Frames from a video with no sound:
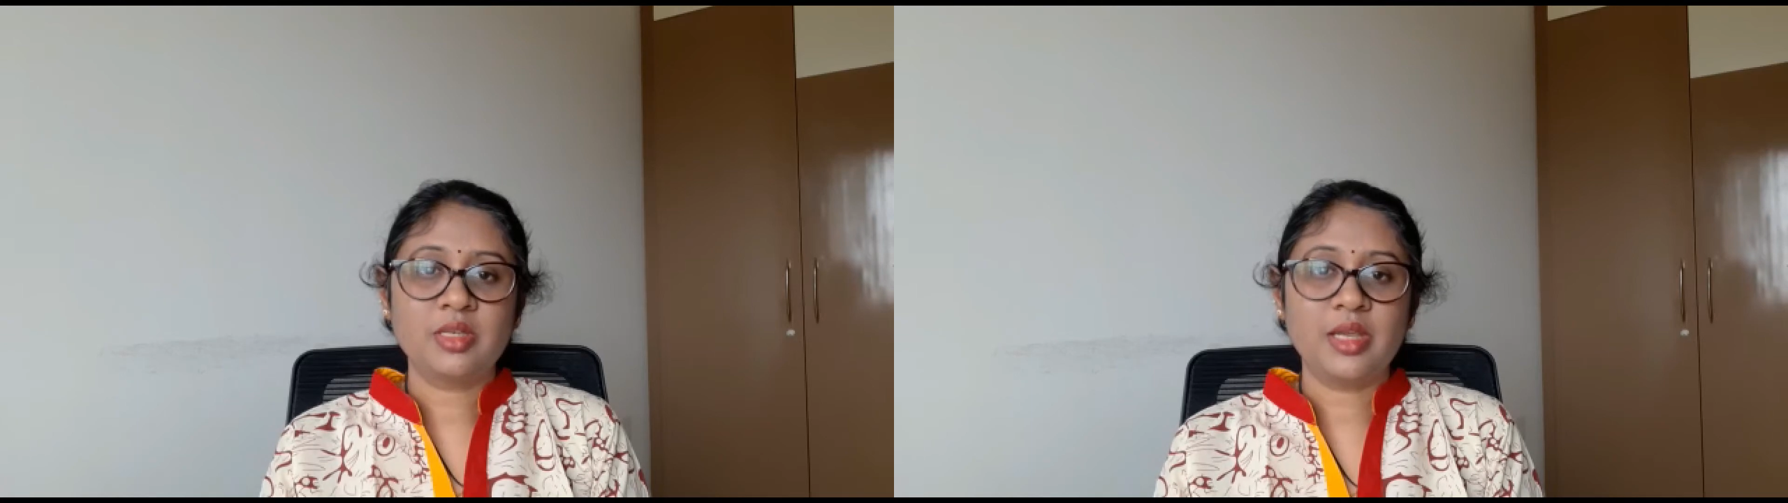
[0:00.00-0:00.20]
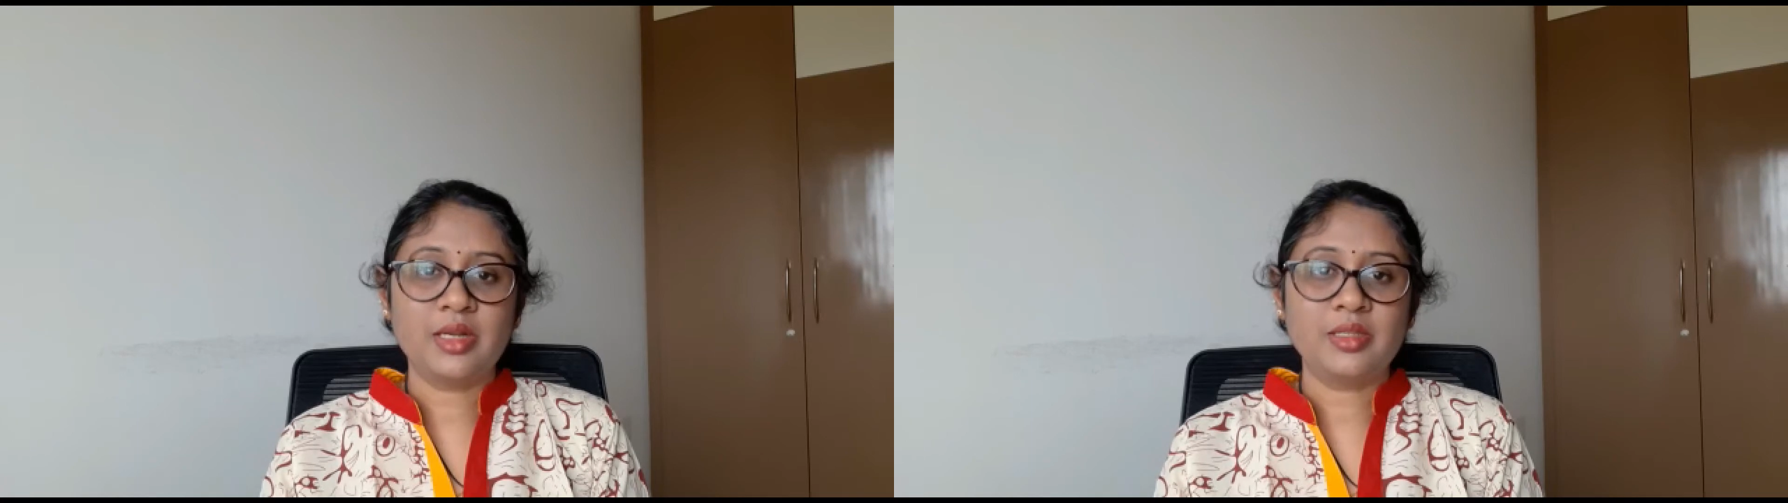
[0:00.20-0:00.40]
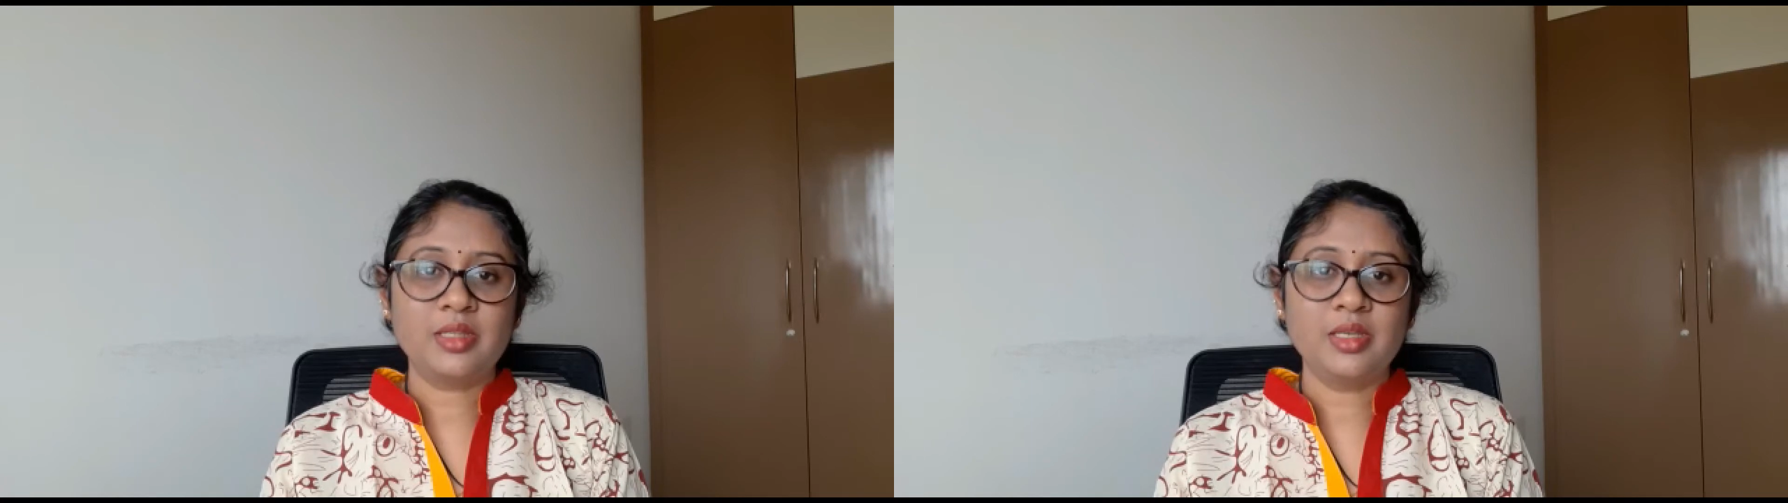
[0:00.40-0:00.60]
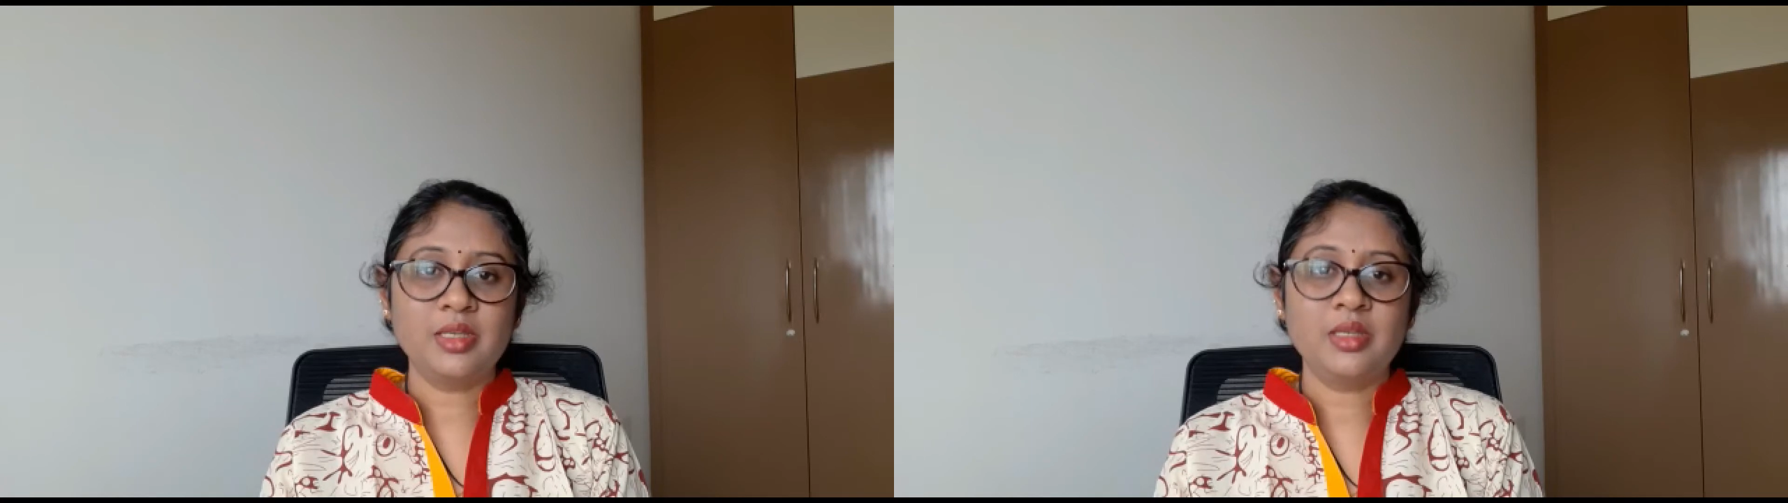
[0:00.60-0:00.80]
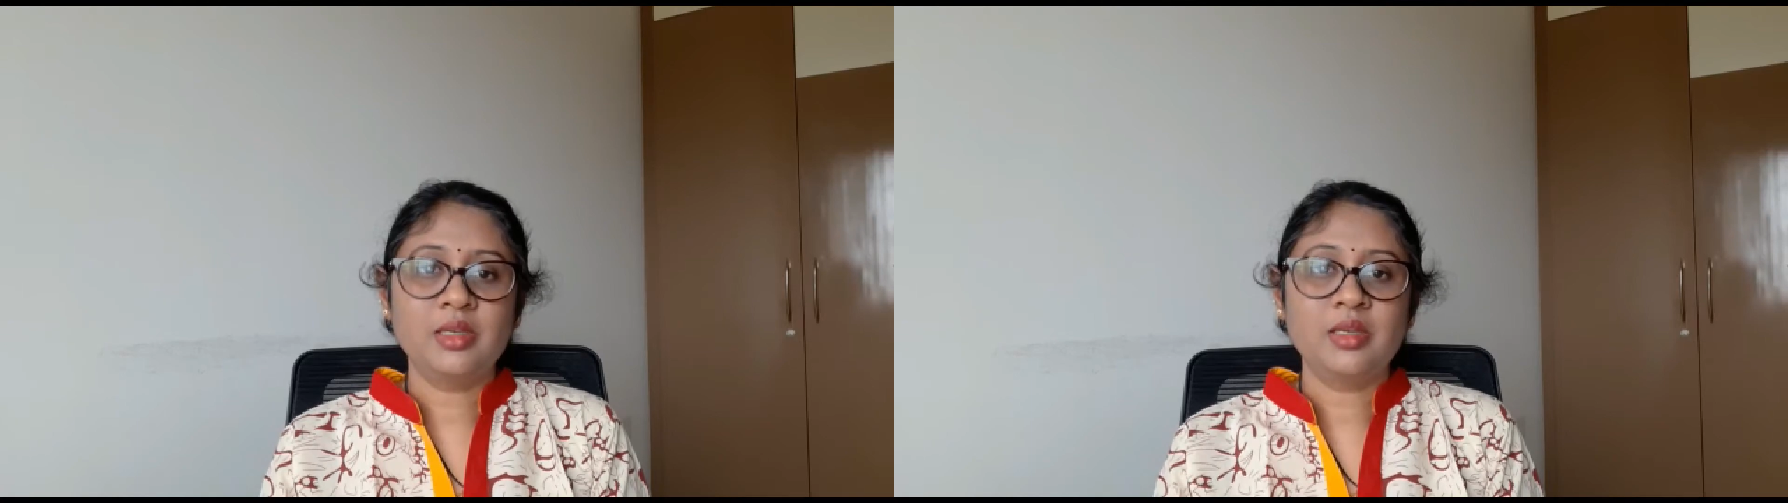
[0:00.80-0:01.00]
get
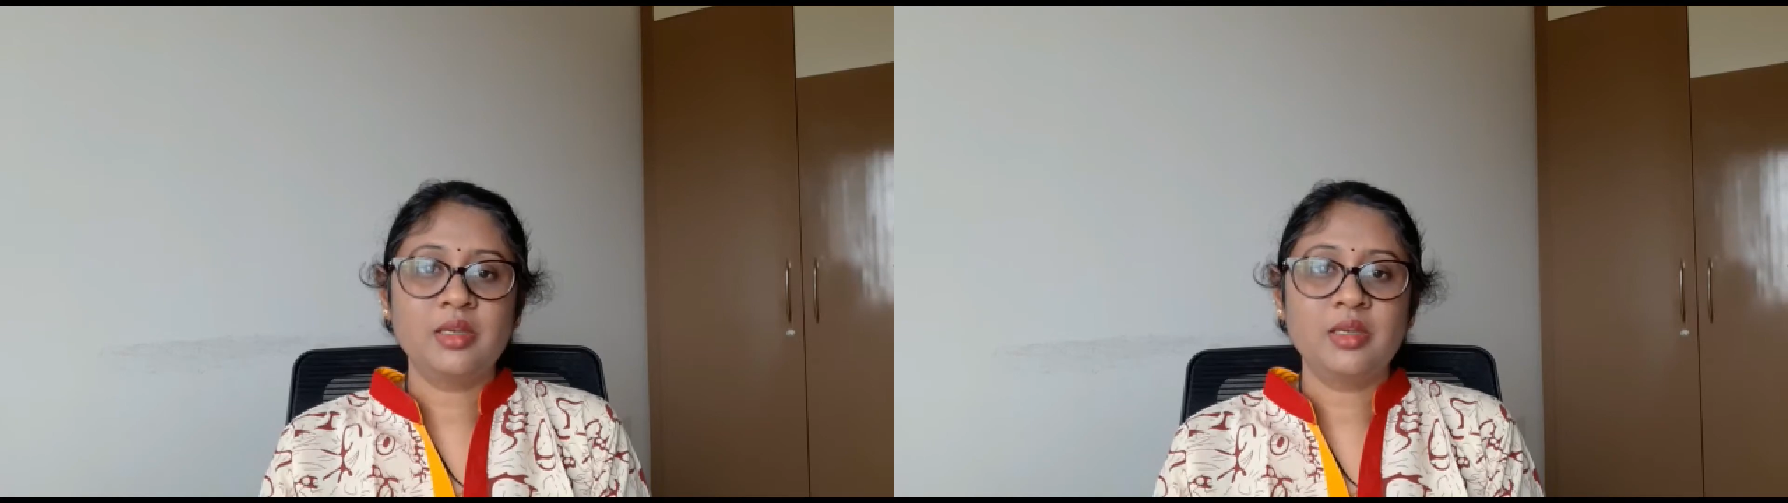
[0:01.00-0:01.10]
the